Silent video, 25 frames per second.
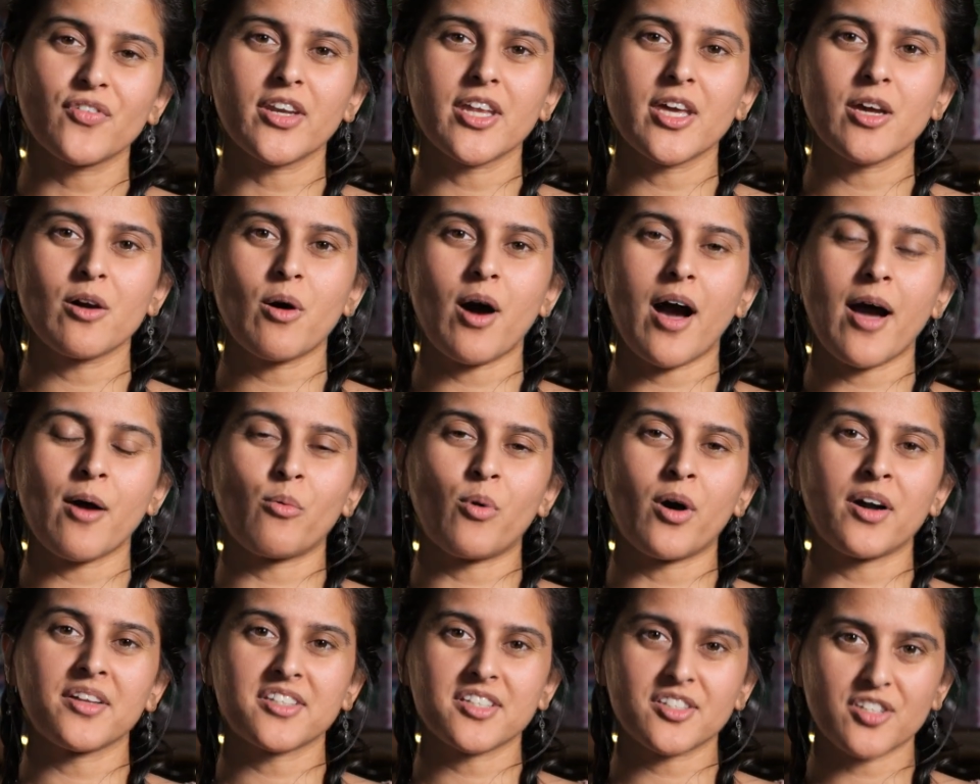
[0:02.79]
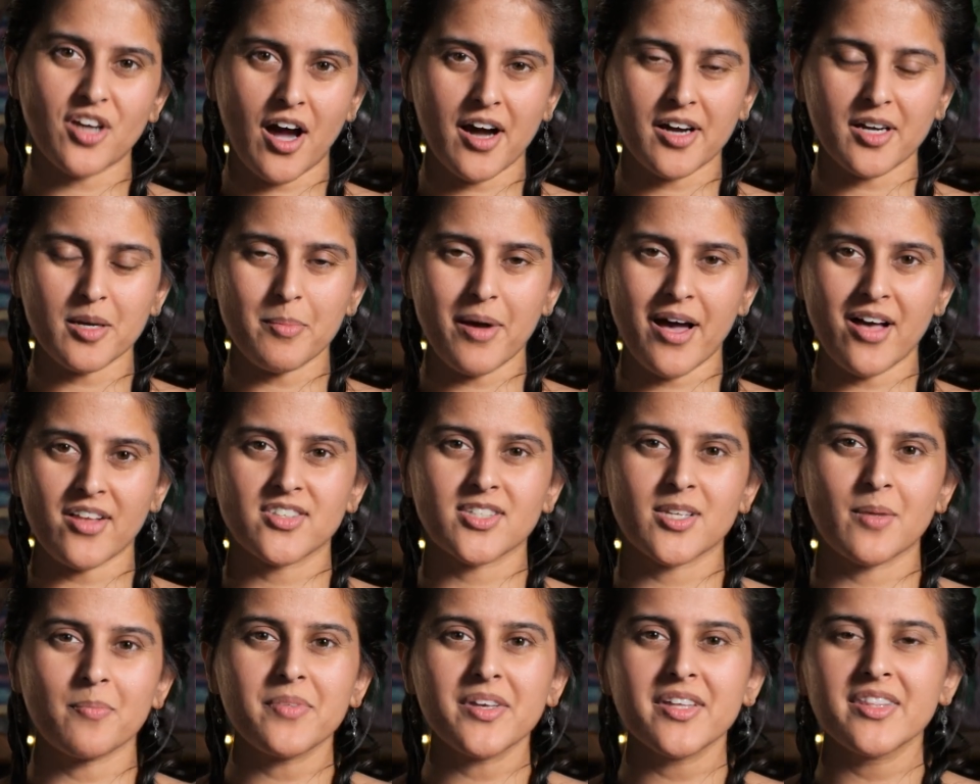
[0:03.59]
video I want to talk
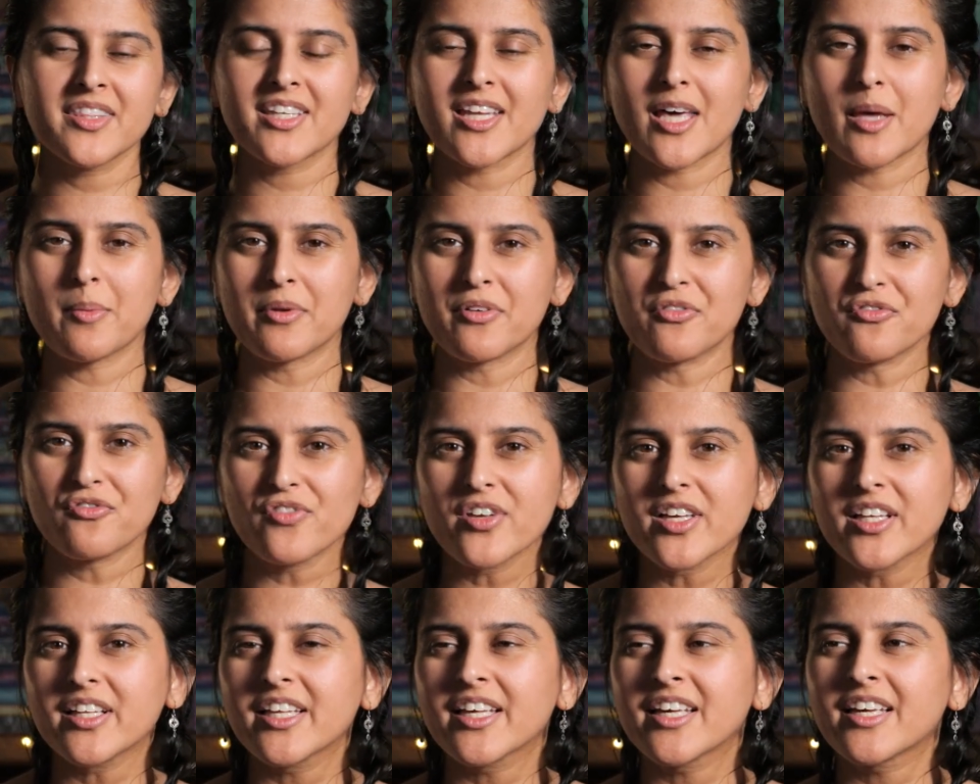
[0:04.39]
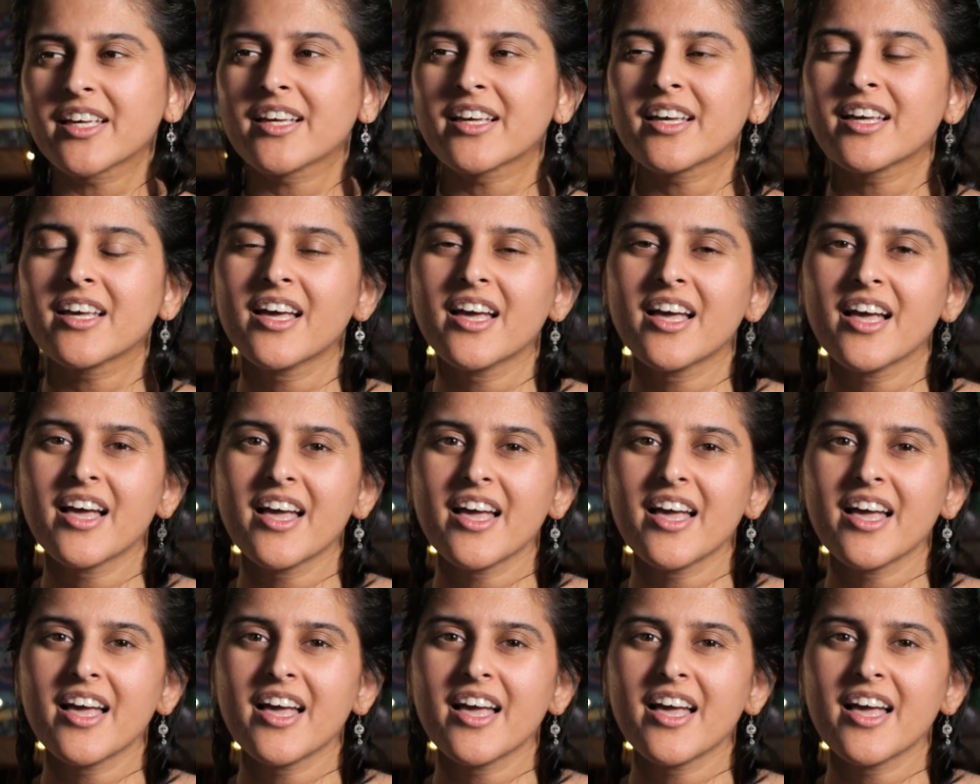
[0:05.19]
about something that I've been feeling